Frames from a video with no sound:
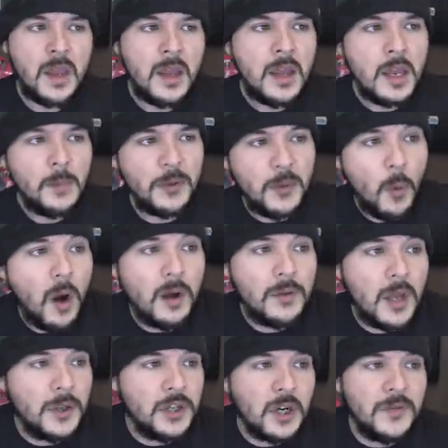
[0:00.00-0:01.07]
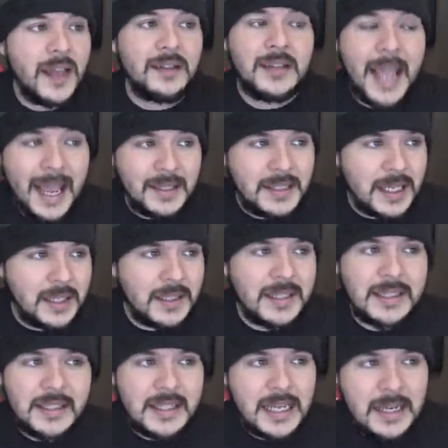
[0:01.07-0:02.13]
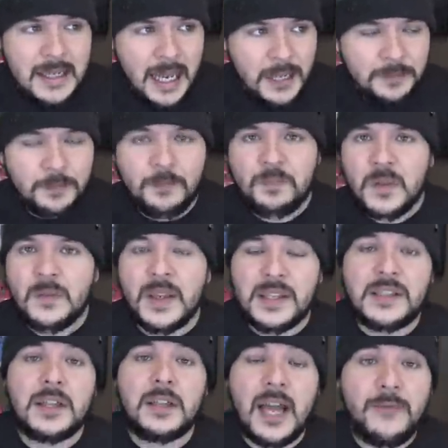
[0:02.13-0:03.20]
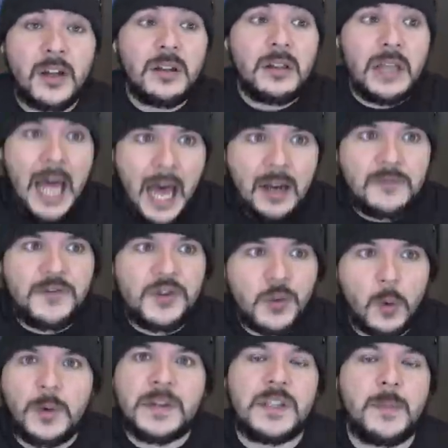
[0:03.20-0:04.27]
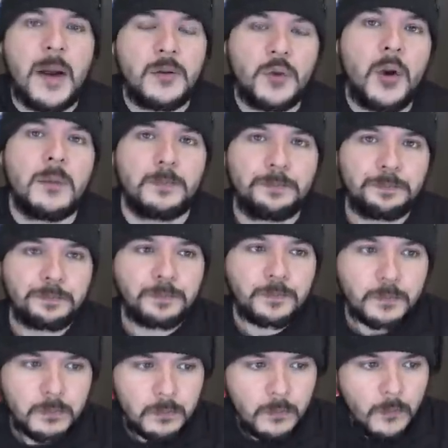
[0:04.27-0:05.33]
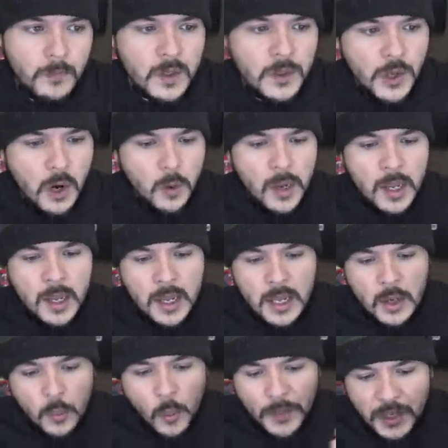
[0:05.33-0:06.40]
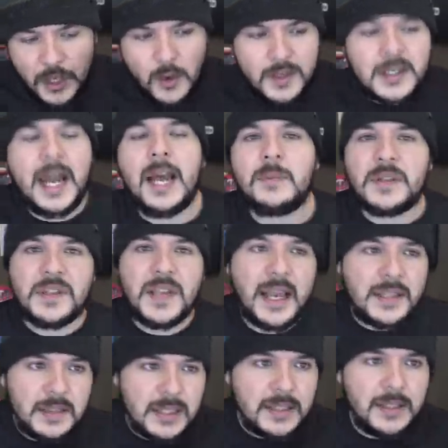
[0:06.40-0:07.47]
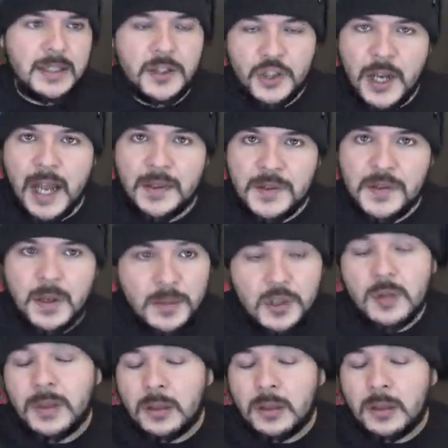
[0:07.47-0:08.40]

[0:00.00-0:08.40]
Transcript: But the Atlantic, CNN, they still have a lot of stories about Trump. So when the New York Times says in these leaked chats, assuming they're